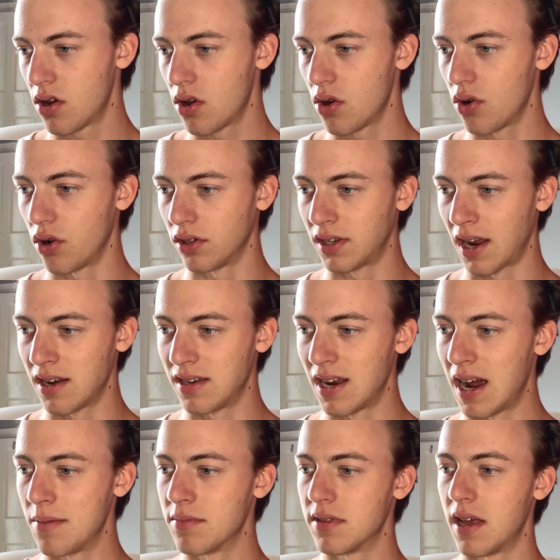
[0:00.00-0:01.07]
or 10
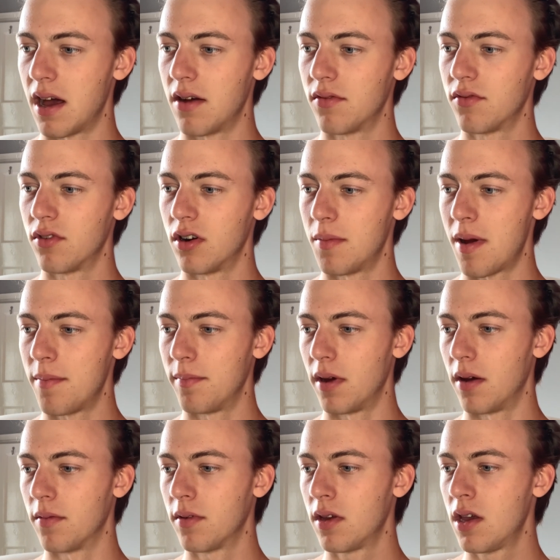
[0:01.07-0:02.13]
times that, remember,
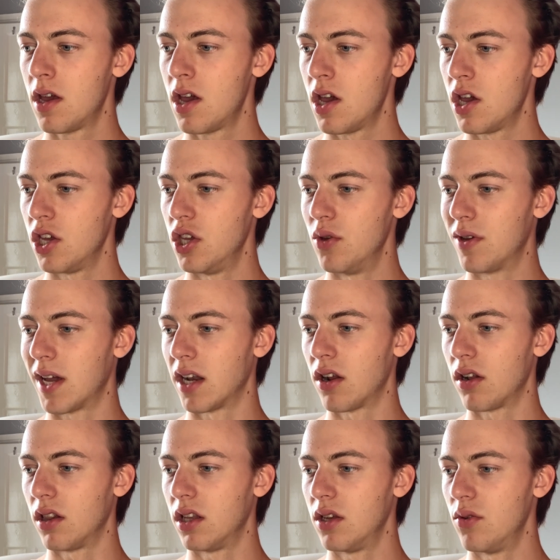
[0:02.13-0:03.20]
you cannot
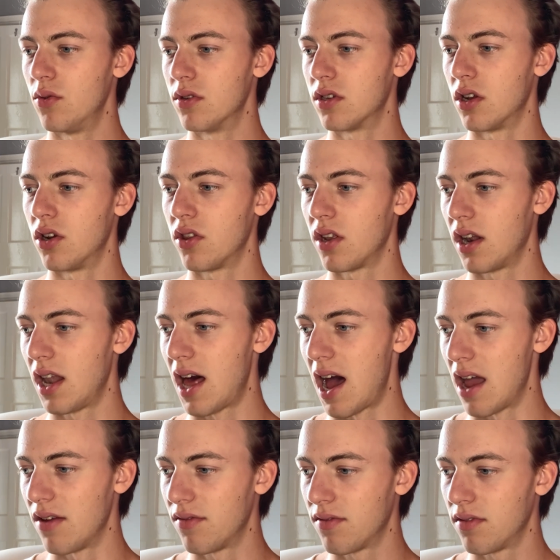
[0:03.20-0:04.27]
lose another
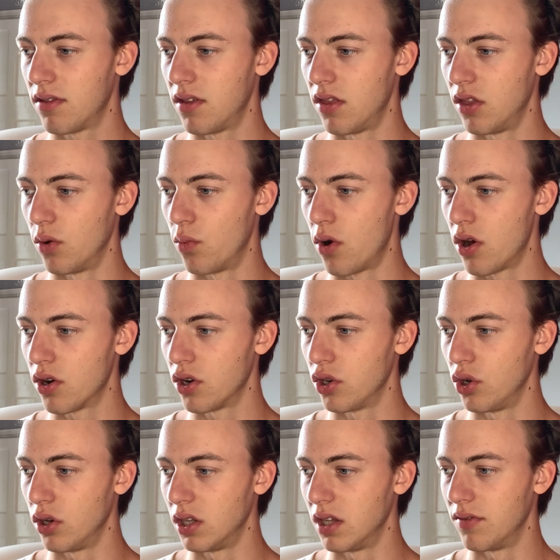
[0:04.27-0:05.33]
life than the one
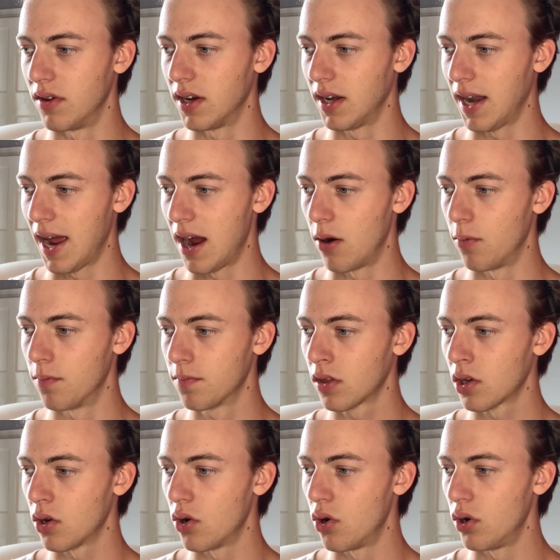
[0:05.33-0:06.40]
you're living now,
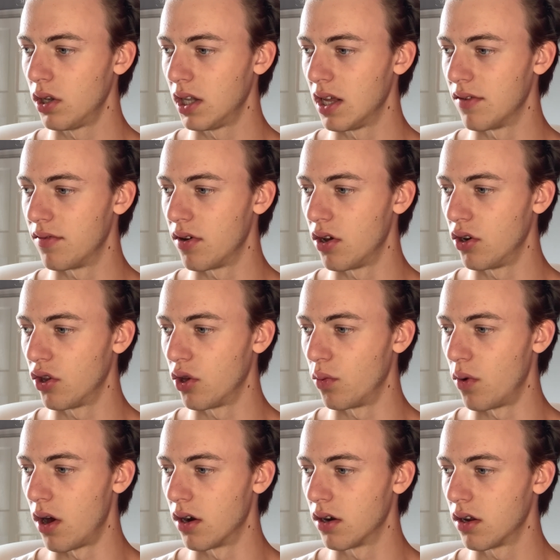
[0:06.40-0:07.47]
or live another
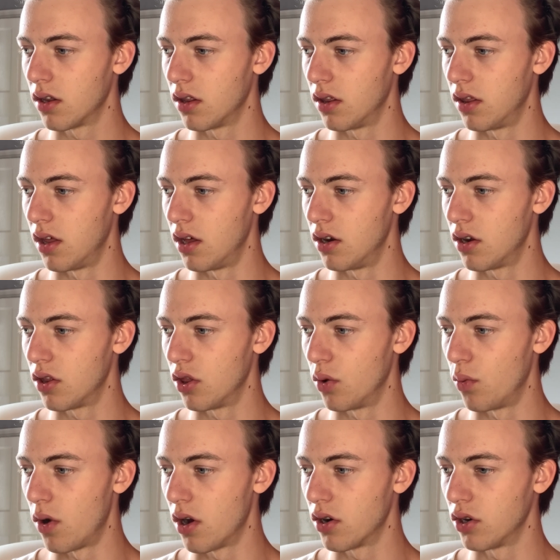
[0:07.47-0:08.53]
one than the
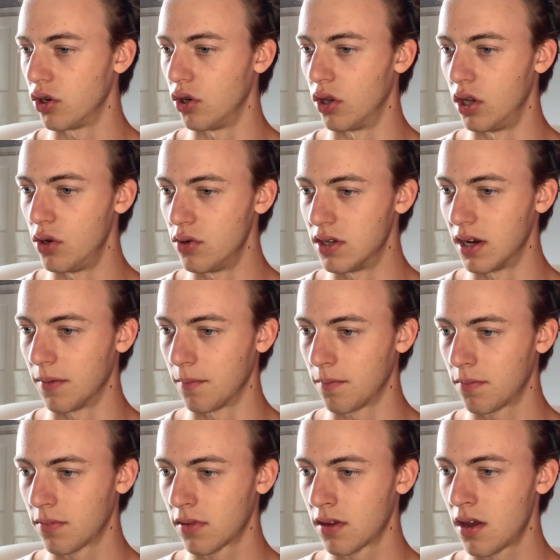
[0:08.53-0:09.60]
one you're losing.
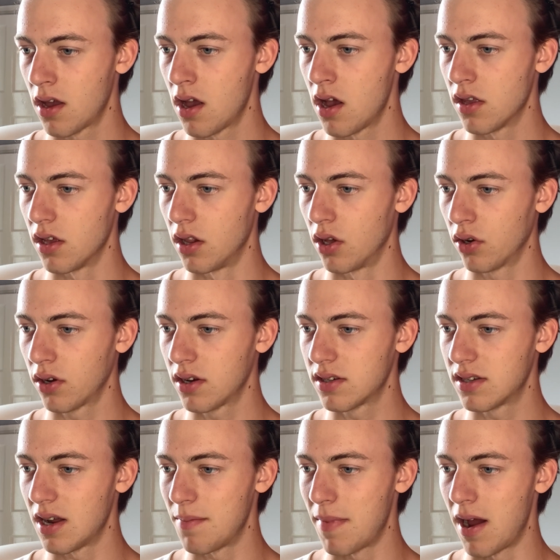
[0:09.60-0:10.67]
The
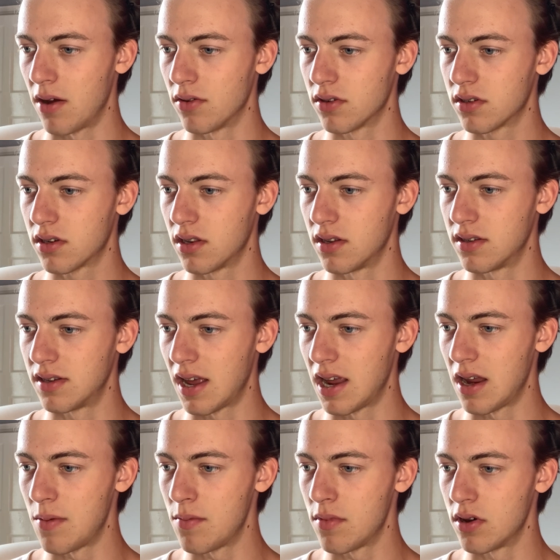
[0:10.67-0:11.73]
longest amounts to the
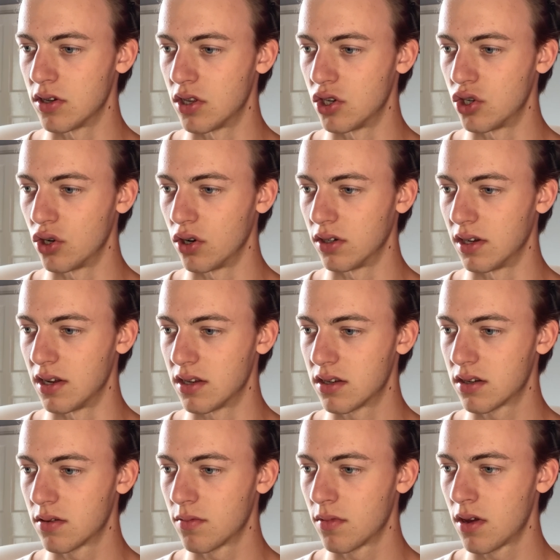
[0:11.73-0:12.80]
same as the
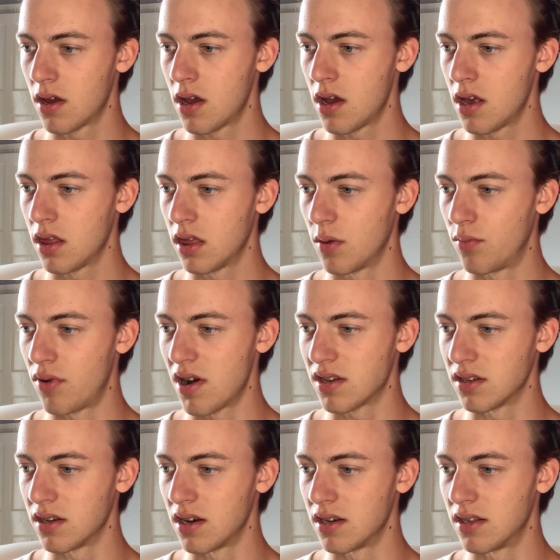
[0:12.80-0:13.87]
shortest. The
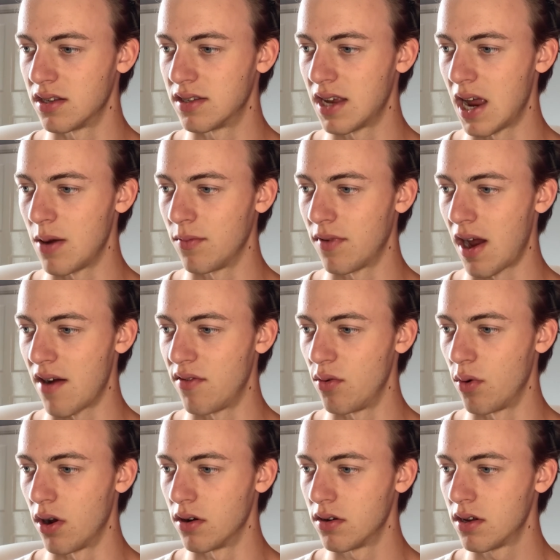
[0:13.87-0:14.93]
present is the same for
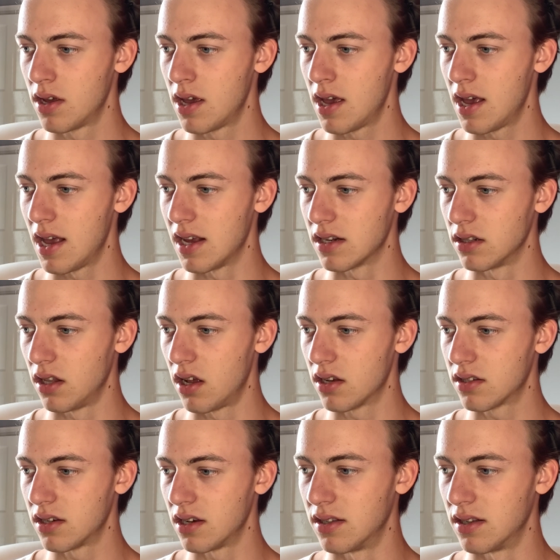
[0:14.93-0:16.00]
everyone. Its
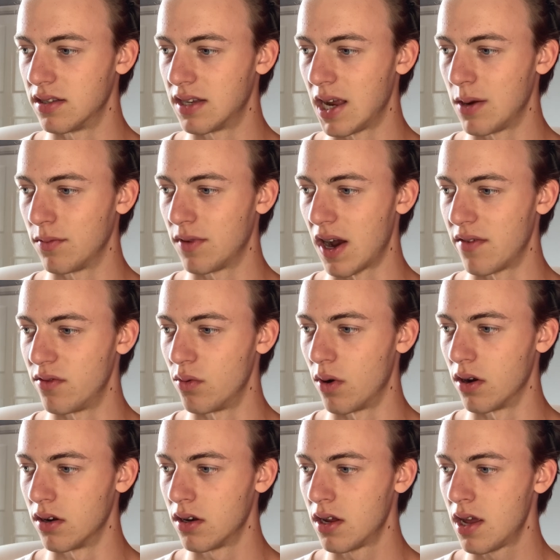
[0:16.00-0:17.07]
loss same for
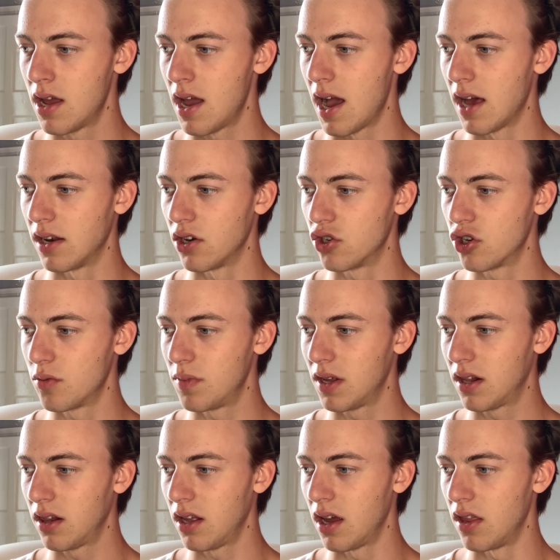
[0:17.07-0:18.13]
everyone, and it should be
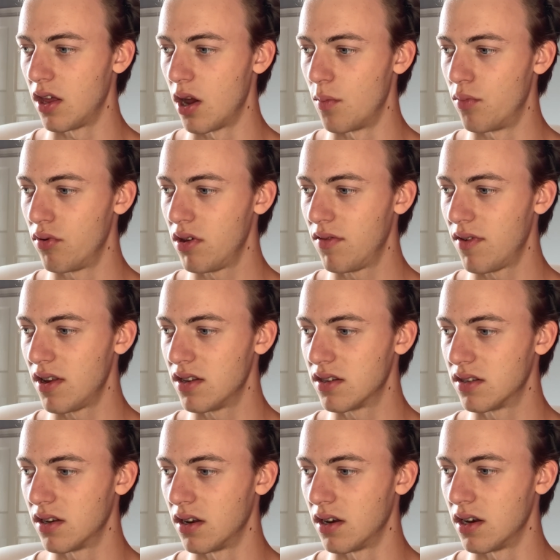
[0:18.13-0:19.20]
clear that a brief
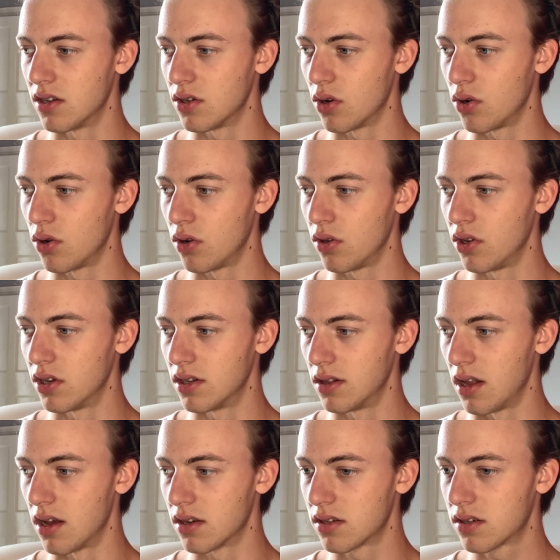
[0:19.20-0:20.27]
instant is all that is
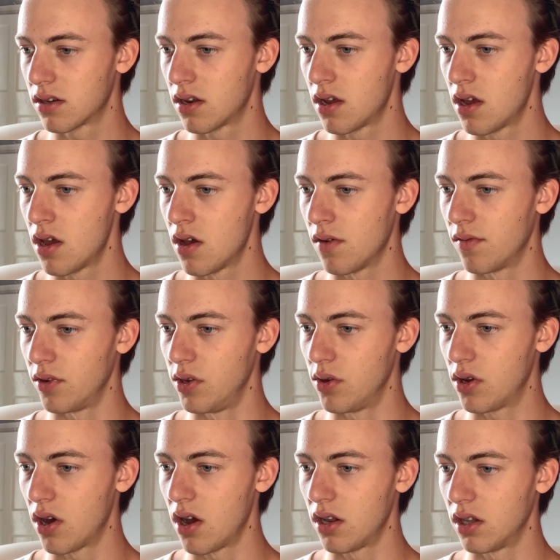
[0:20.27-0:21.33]
lost, for you
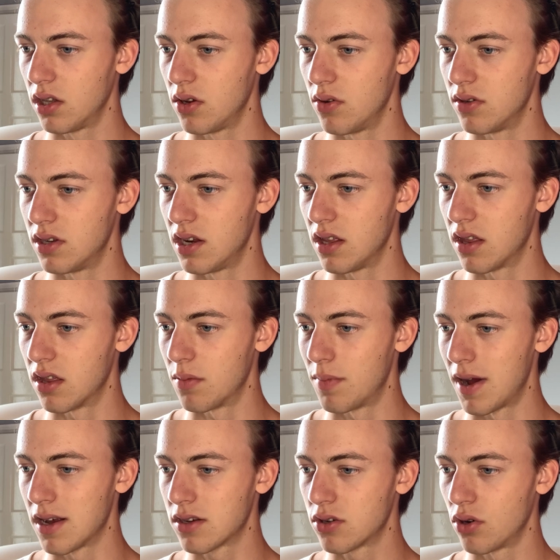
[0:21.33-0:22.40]
can't lose either the
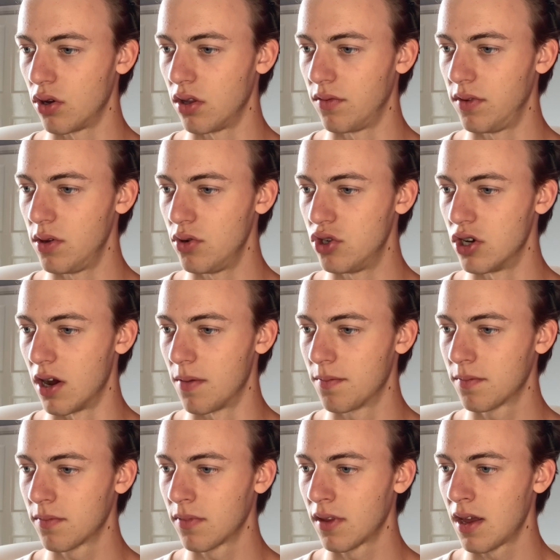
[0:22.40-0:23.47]
past or the future.
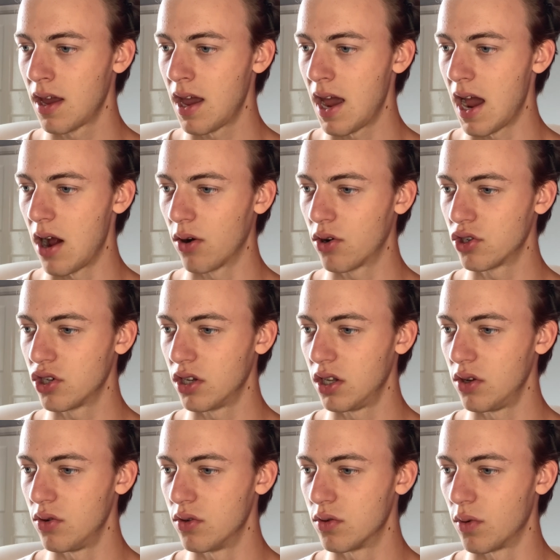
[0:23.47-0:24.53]
How could you
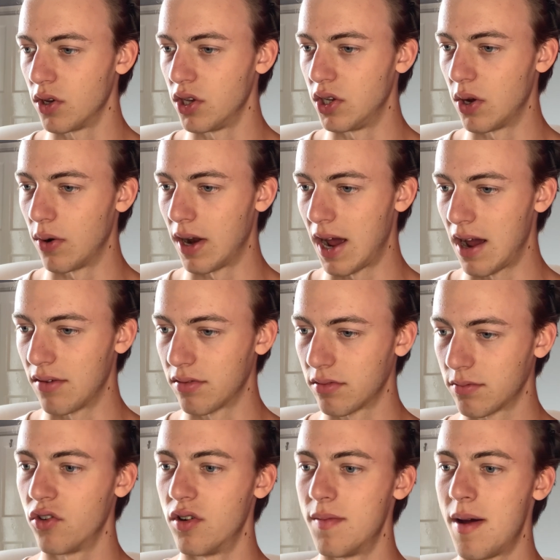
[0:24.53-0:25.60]
lose what you don't have?
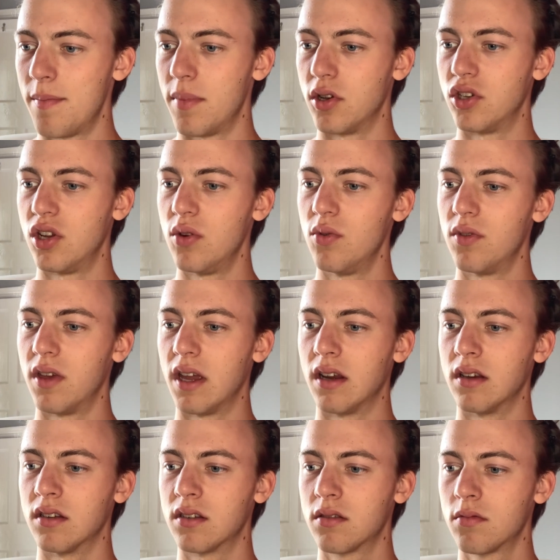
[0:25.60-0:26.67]
Remember two
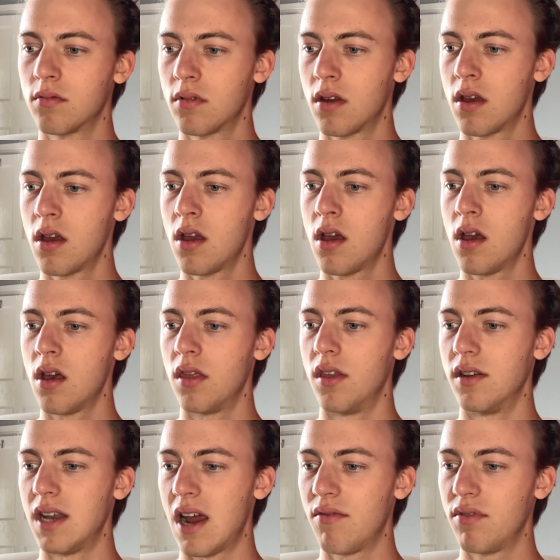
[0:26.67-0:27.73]
things:
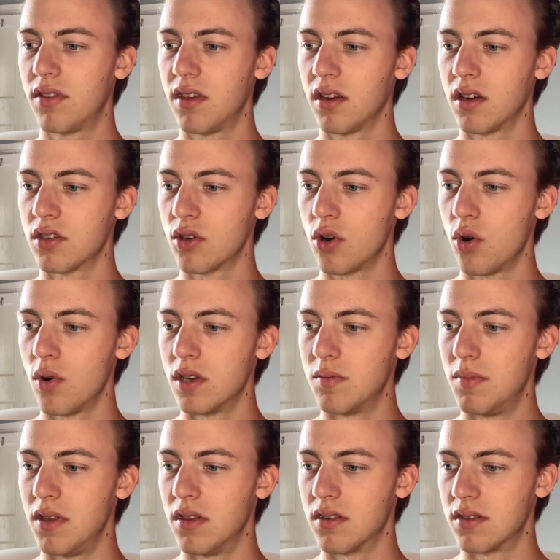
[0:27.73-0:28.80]
that everything has always
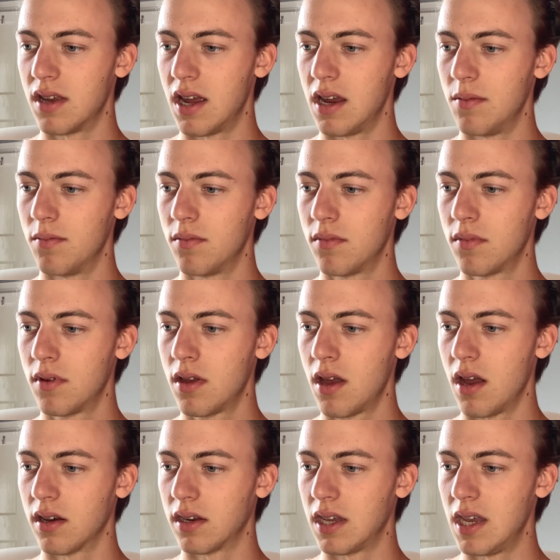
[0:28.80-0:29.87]
been the same,
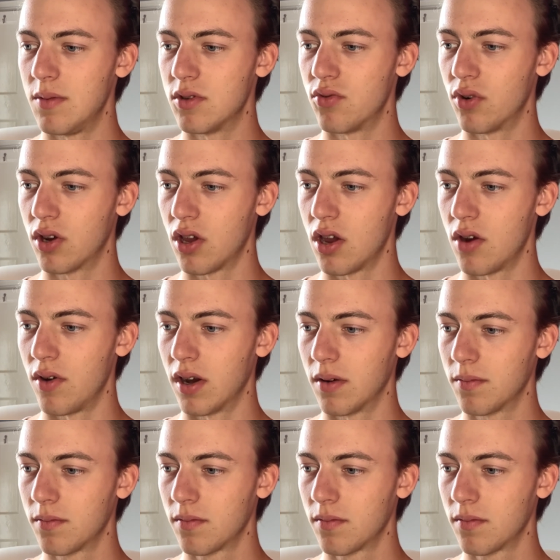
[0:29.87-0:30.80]
and keeps recurring.